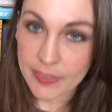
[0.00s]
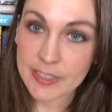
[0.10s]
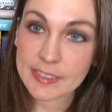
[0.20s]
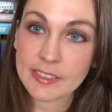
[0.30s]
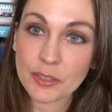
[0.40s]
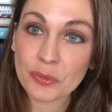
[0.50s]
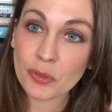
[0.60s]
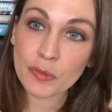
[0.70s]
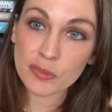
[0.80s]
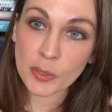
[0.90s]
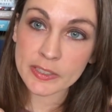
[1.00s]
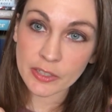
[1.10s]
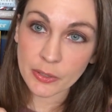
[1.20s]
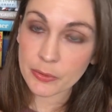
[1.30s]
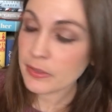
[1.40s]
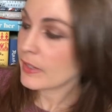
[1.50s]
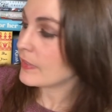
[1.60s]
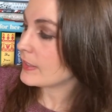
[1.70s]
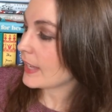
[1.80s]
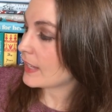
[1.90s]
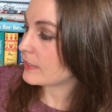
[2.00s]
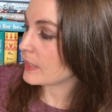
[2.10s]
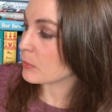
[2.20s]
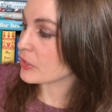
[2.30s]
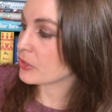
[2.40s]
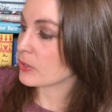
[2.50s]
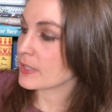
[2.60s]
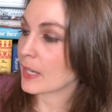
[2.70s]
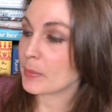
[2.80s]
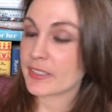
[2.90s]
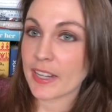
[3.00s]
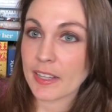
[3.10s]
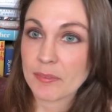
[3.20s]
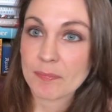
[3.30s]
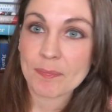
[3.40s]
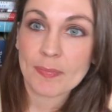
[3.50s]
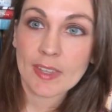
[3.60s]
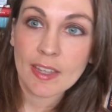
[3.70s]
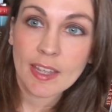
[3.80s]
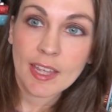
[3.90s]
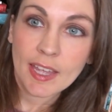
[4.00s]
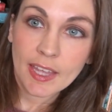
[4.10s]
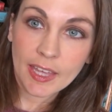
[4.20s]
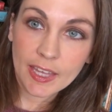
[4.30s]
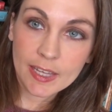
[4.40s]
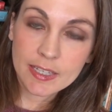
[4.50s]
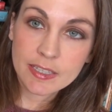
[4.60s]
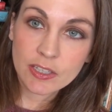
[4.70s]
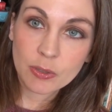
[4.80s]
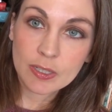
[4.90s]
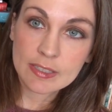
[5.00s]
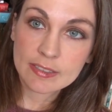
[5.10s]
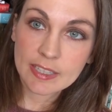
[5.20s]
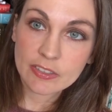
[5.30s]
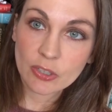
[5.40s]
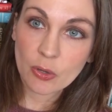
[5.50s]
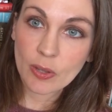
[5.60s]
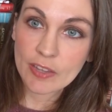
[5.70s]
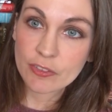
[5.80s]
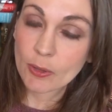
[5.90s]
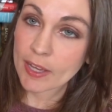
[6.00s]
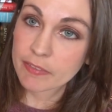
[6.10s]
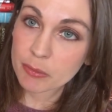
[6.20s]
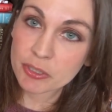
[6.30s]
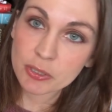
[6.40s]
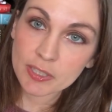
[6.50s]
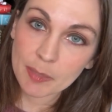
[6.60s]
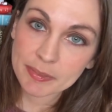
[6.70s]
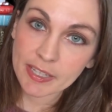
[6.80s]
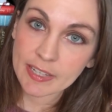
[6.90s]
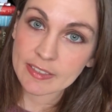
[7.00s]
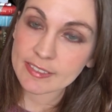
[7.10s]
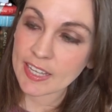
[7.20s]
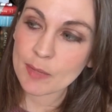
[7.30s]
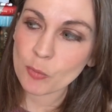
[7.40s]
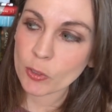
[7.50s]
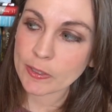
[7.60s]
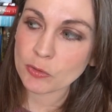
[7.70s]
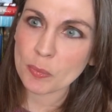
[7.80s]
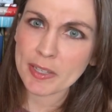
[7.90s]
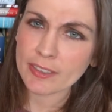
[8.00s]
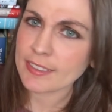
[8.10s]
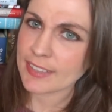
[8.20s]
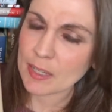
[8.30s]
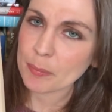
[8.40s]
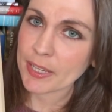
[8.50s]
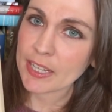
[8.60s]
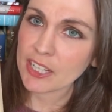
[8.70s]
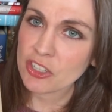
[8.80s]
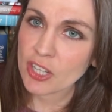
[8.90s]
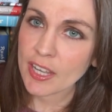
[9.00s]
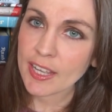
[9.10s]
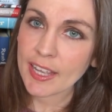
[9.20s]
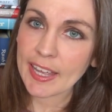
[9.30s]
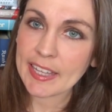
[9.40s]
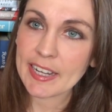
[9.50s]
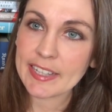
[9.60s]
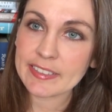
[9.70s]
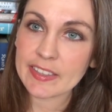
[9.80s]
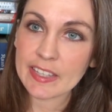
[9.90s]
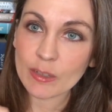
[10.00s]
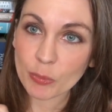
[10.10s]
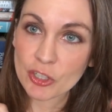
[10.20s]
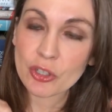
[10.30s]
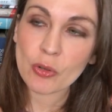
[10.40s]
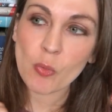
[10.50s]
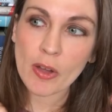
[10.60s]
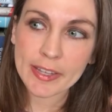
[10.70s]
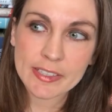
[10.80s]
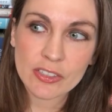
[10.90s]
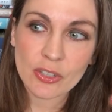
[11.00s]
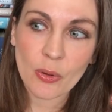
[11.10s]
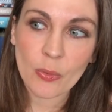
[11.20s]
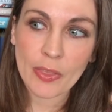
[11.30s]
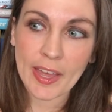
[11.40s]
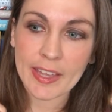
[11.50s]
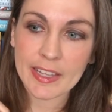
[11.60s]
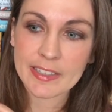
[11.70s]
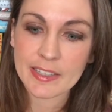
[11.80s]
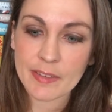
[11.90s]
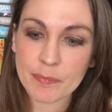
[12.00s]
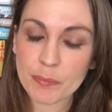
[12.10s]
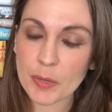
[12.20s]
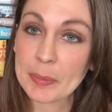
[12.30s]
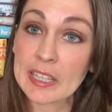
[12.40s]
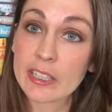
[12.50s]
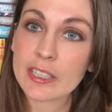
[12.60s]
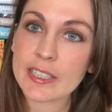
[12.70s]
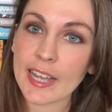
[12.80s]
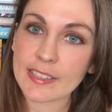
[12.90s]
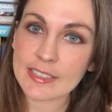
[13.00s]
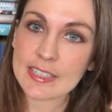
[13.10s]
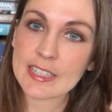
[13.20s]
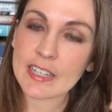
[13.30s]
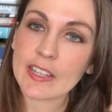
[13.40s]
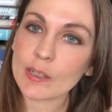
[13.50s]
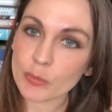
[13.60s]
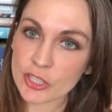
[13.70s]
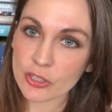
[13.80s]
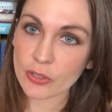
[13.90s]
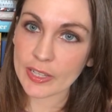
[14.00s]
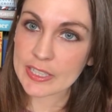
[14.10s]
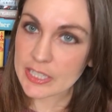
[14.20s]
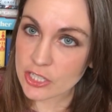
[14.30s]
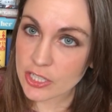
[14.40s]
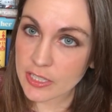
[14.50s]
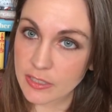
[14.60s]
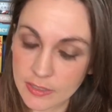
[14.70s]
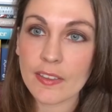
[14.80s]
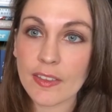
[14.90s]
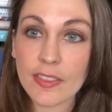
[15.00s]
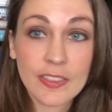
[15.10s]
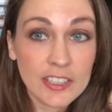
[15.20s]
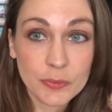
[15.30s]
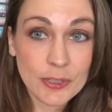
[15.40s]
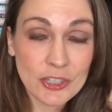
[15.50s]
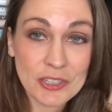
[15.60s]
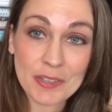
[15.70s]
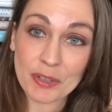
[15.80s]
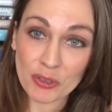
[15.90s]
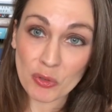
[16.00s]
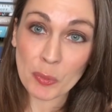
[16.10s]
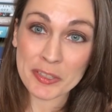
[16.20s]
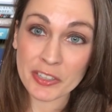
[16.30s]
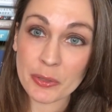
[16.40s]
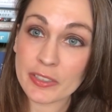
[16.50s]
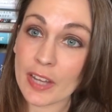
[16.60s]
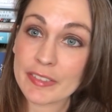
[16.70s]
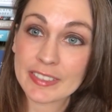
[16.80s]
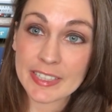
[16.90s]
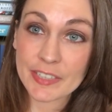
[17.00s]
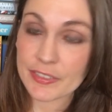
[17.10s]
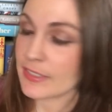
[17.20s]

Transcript: this is a room of one's own. This has the original typesetting and you can see, so if you have the original typesetting, the same words will be on the same page and it's the original one so that it, it appeared as it did in the original edition. This version of a room one's own is obviously a different